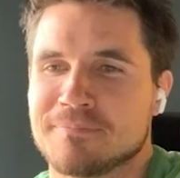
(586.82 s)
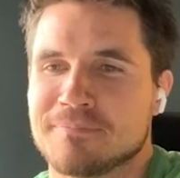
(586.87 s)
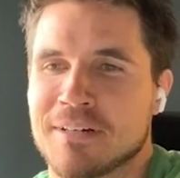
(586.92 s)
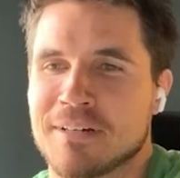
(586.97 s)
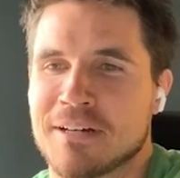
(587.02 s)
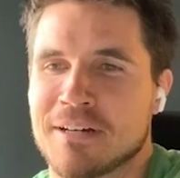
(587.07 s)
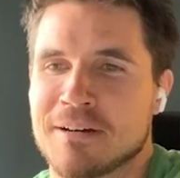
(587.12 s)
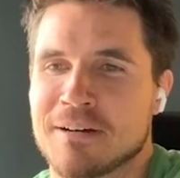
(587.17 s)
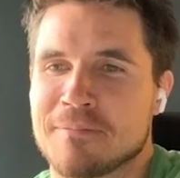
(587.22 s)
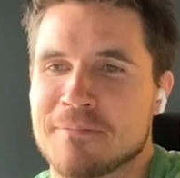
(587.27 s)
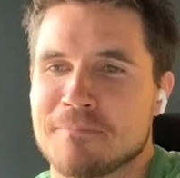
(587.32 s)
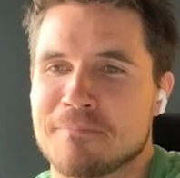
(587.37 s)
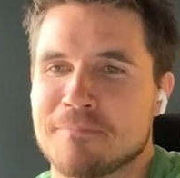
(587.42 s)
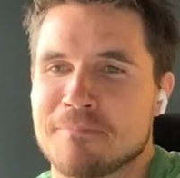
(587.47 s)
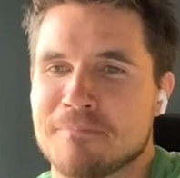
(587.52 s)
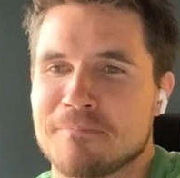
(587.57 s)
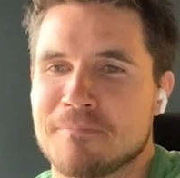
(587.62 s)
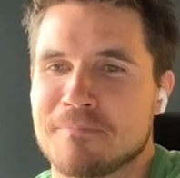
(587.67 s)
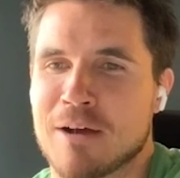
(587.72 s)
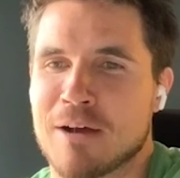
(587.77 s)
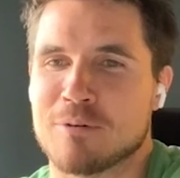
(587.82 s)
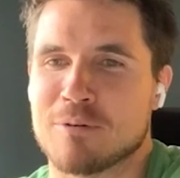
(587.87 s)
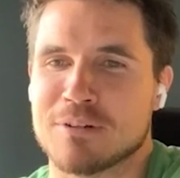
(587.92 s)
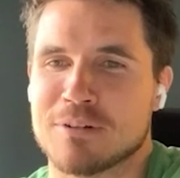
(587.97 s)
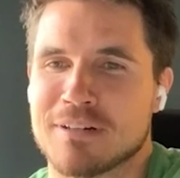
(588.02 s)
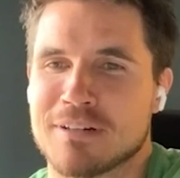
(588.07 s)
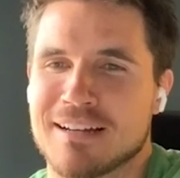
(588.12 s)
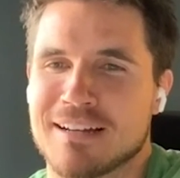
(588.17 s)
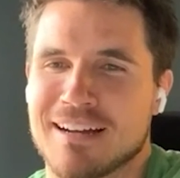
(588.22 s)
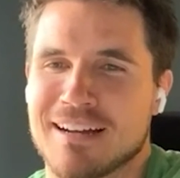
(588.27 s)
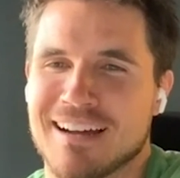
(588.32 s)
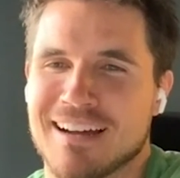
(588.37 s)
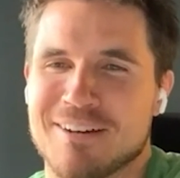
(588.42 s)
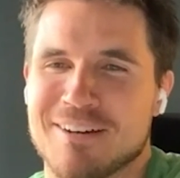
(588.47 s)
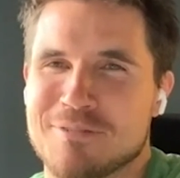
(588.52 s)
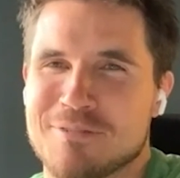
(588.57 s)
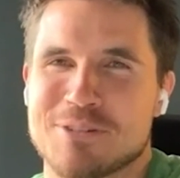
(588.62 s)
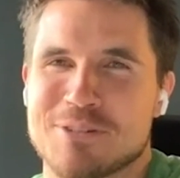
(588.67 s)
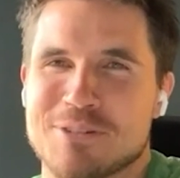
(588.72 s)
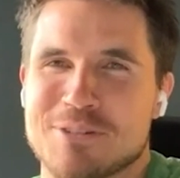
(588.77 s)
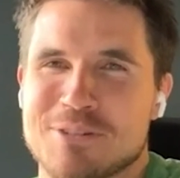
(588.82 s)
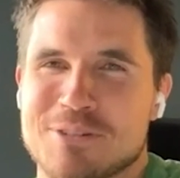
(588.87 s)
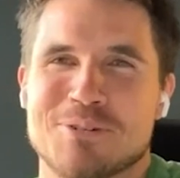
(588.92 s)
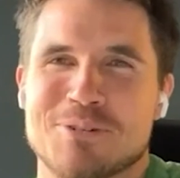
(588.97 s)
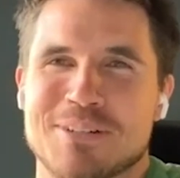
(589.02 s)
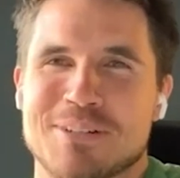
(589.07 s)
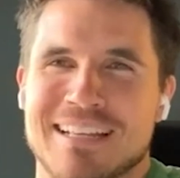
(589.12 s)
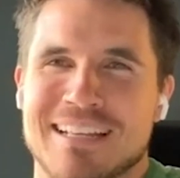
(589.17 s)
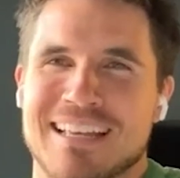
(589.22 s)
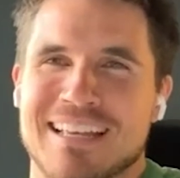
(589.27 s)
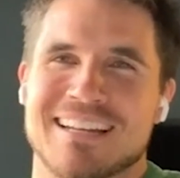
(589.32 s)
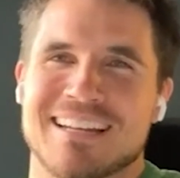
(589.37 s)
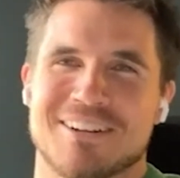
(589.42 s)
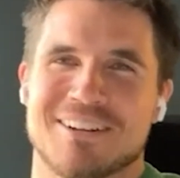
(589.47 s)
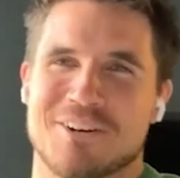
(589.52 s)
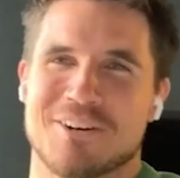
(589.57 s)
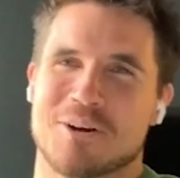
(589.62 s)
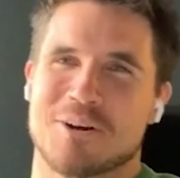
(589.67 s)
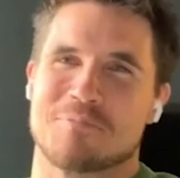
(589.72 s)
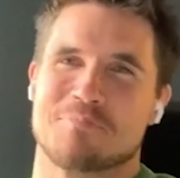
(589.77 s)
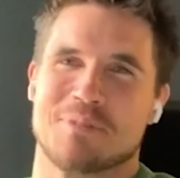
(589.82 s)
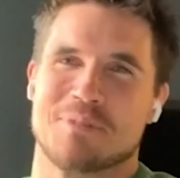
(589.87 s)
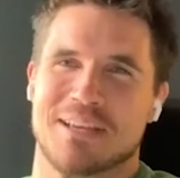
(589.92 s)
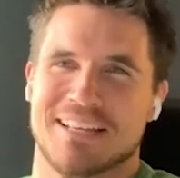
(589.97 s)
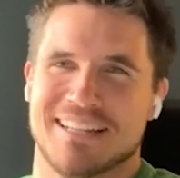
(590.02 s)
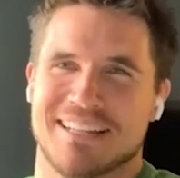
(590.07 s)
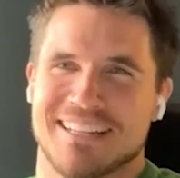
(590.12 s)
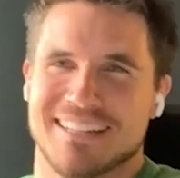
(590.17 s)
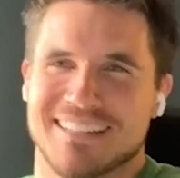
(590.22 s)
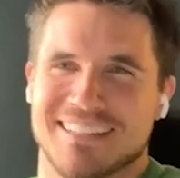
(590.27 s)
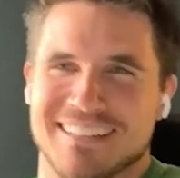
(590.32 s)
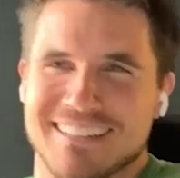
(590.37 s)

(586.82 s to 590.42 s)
I would do it again in a heartbeat.